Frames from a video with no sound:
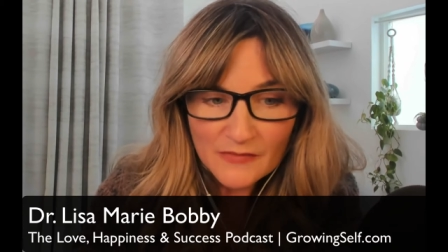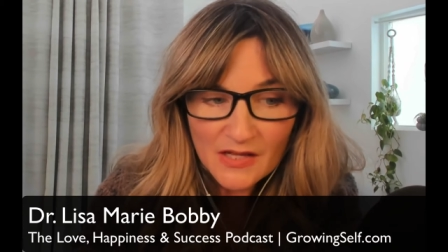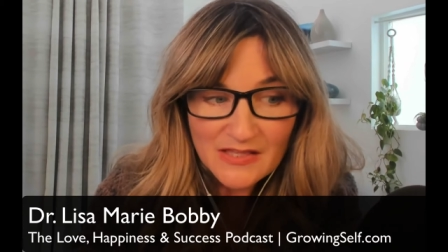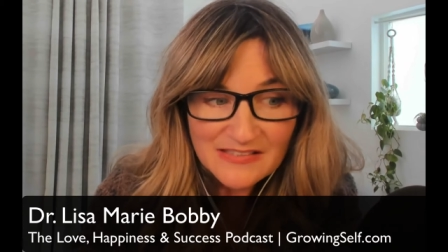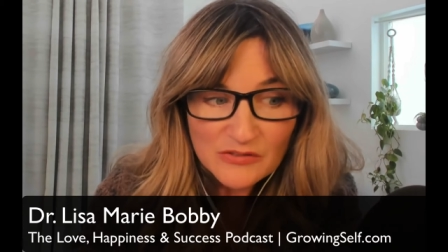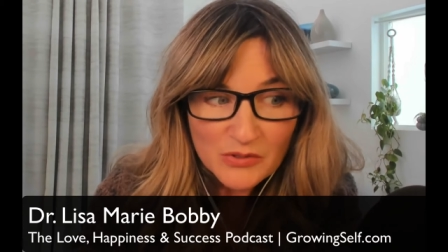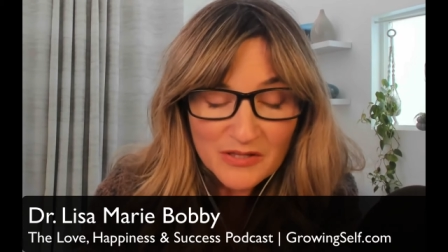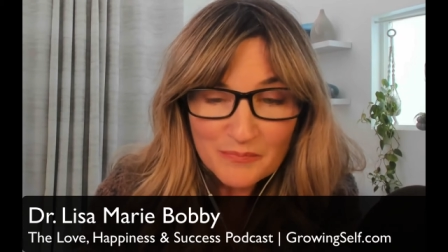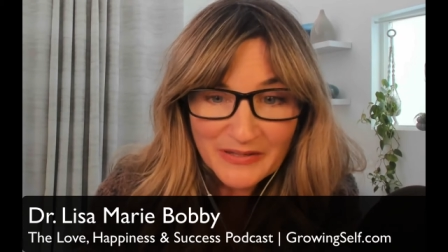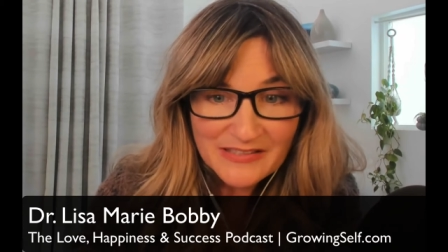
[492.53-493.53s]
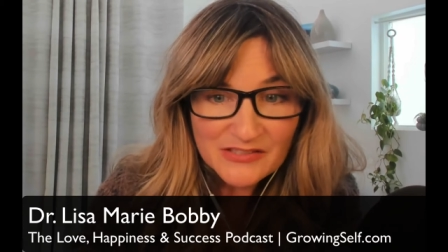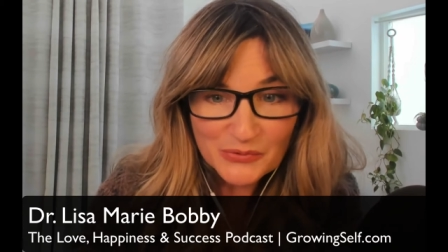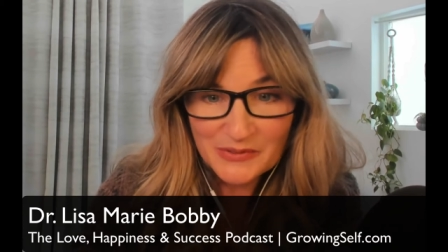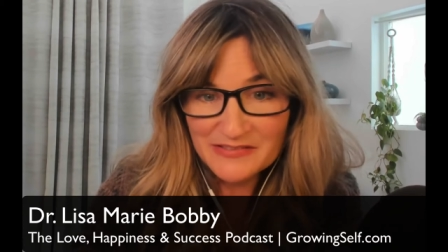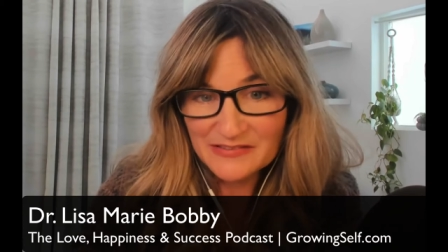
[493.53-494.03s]
And this is one of the biggest
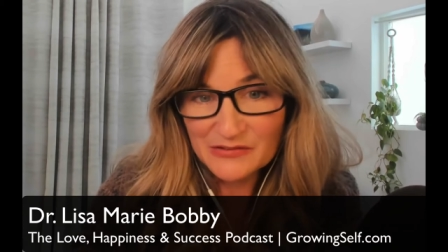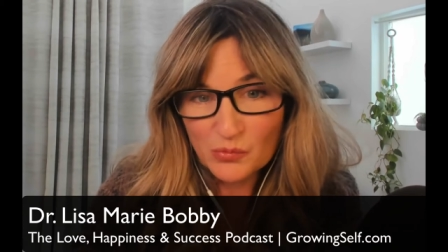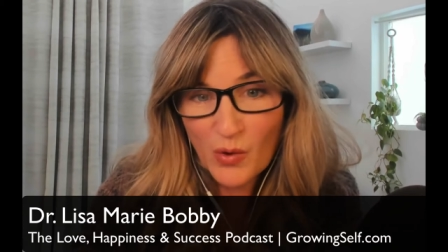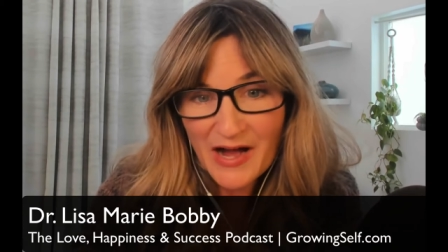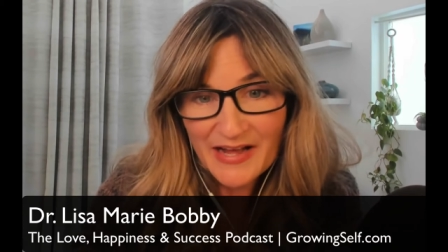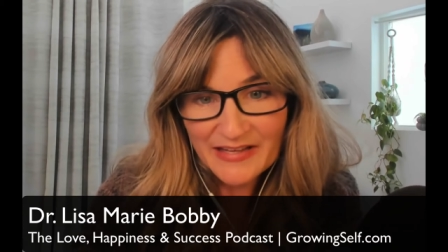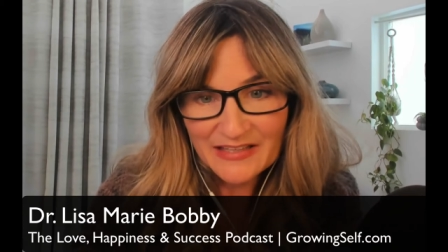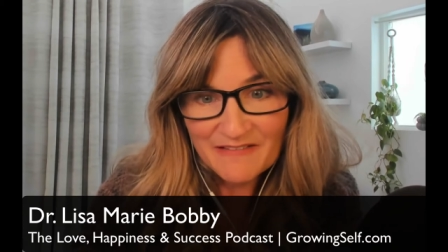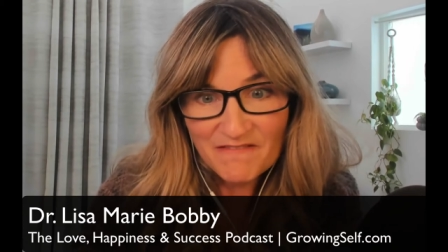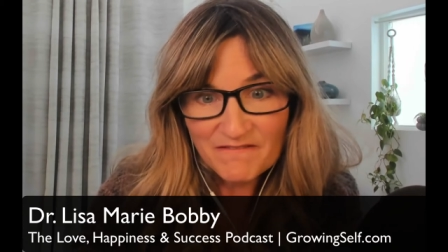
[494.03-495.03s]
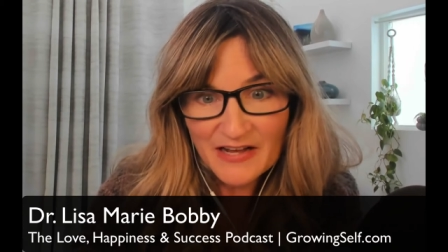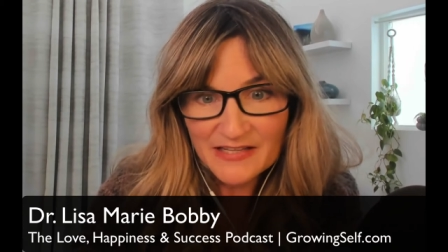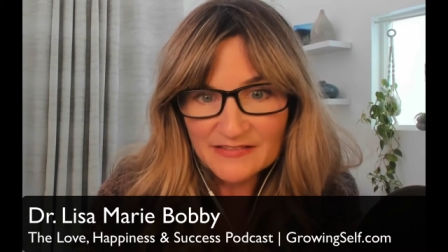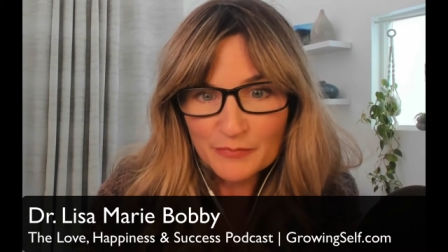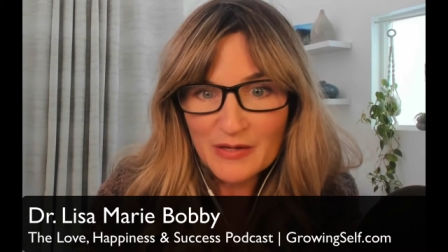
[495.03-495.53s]
reasons why in
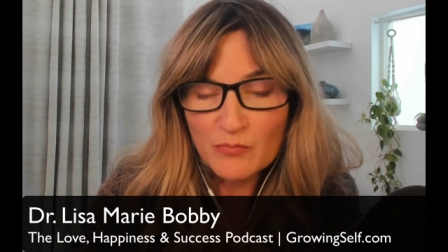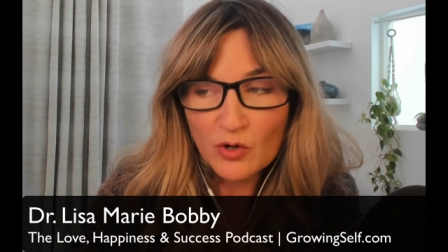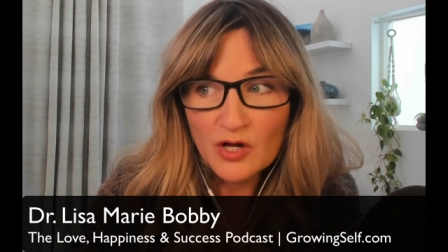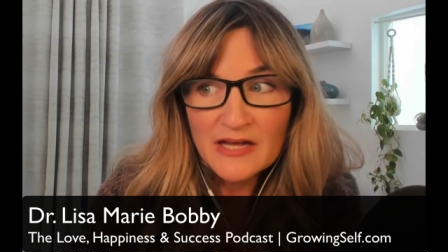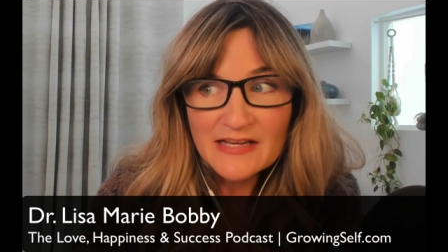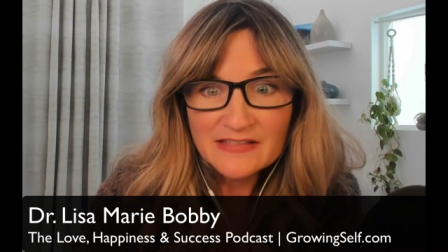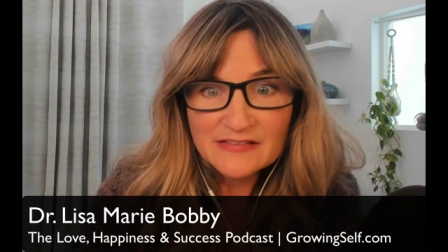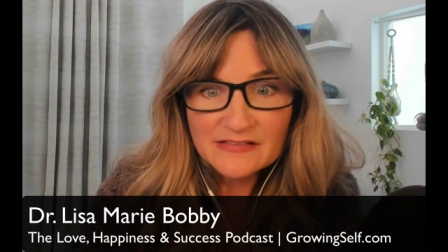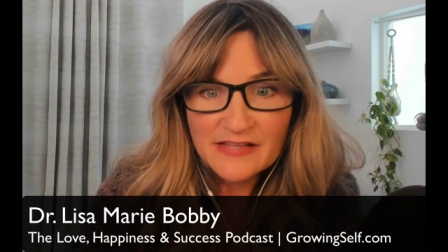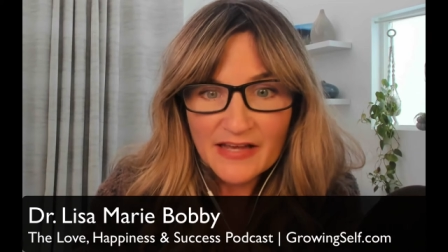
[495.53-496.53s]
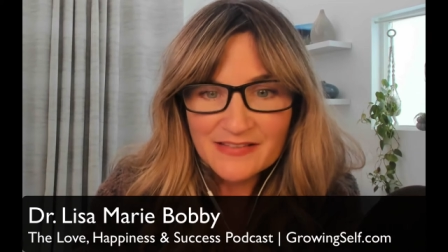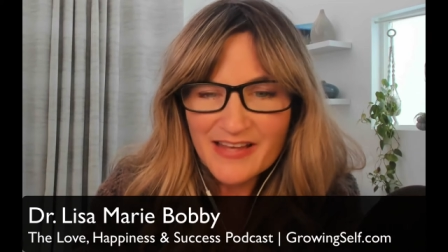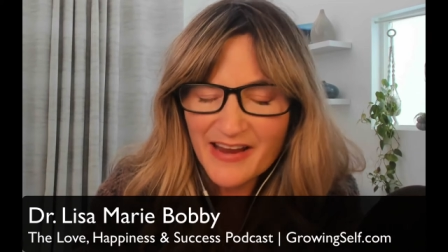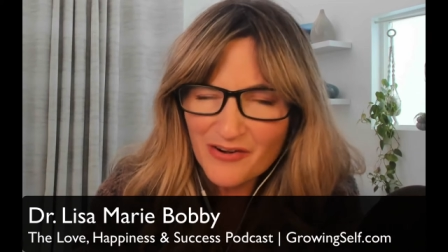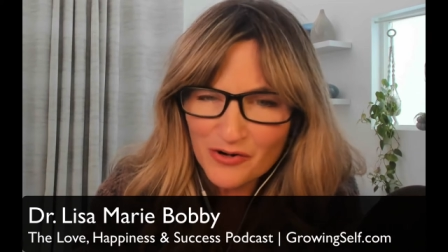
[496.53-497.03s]
fights people say
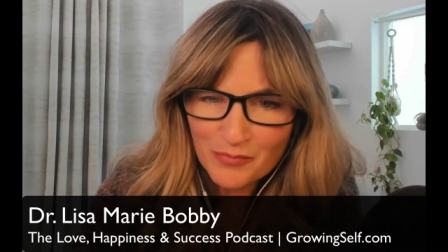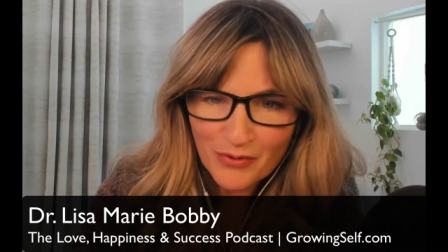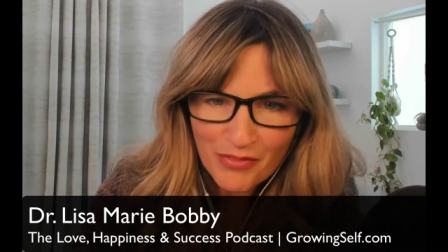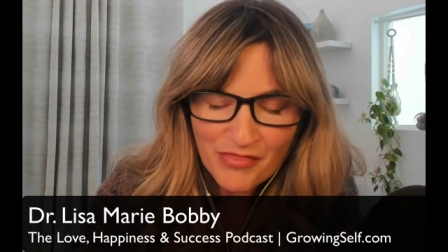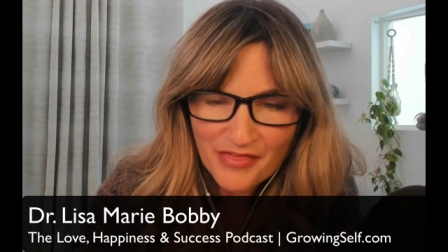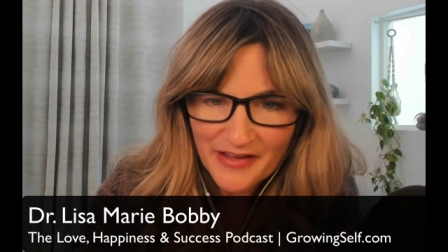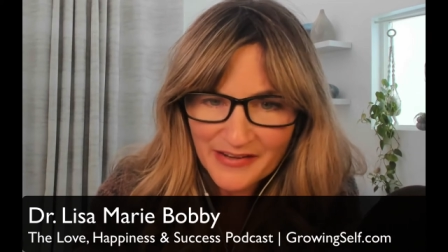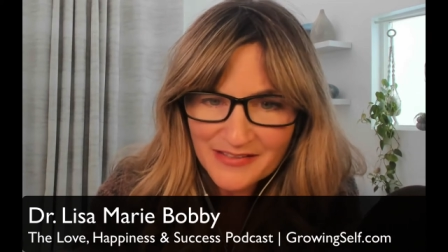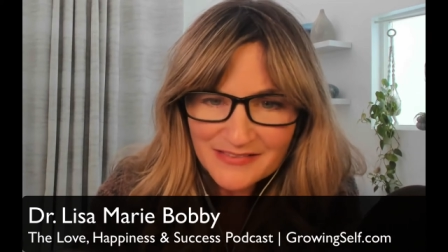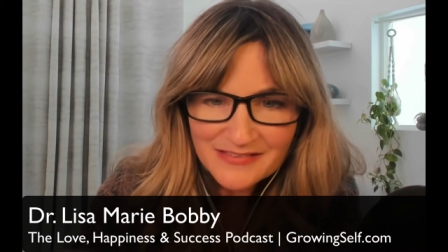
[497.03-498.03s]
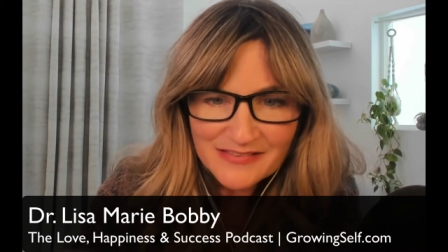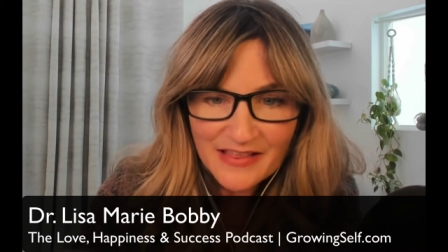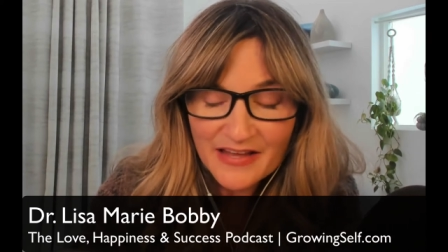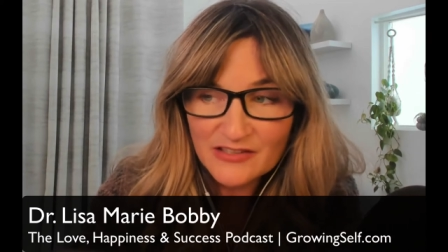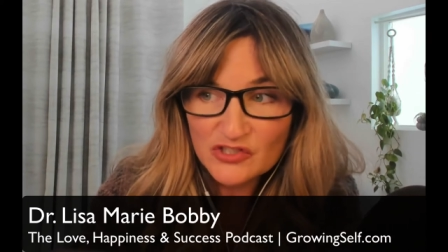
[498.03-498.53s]
terrible things,
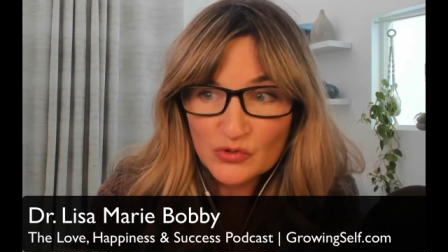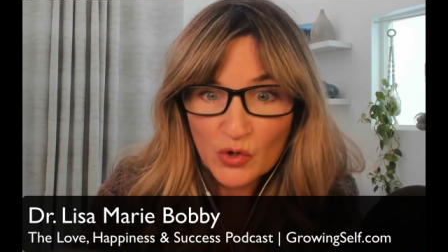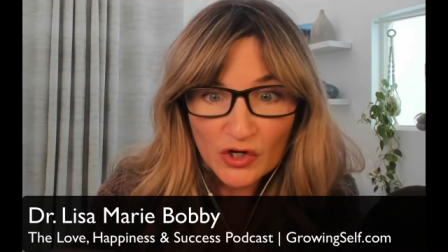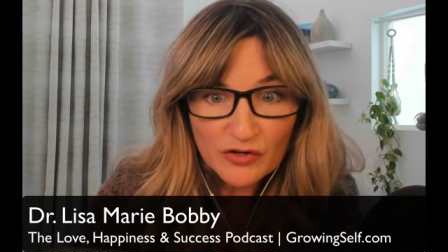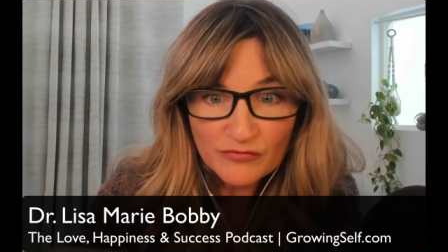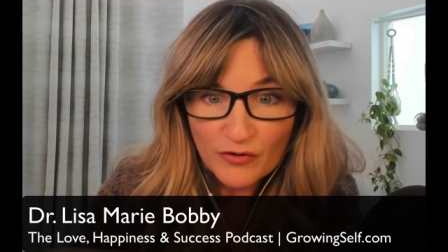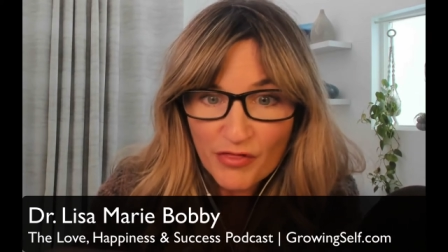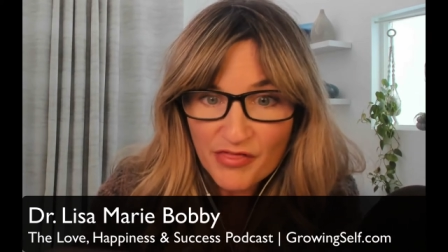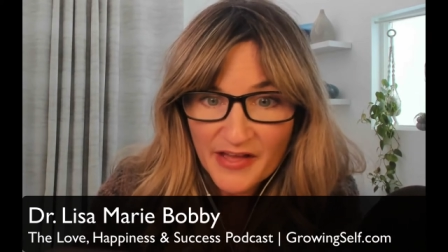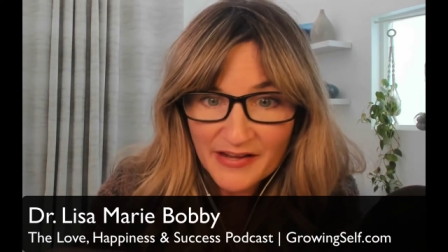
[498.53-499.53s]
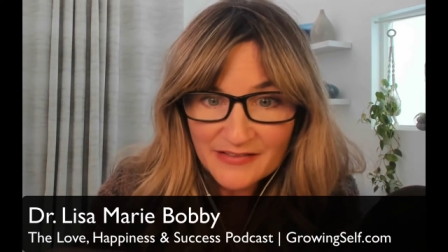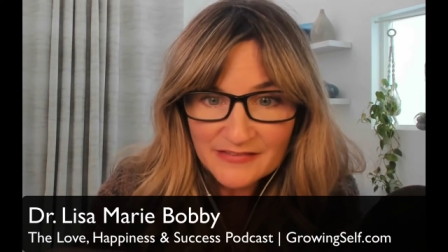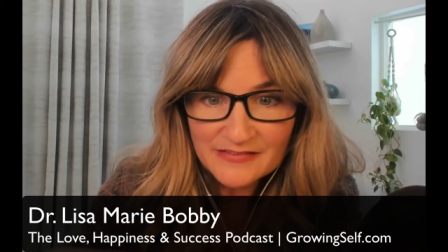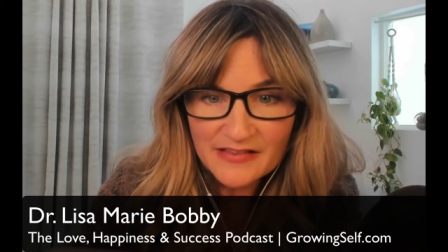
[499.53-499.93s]
they do hurtful things,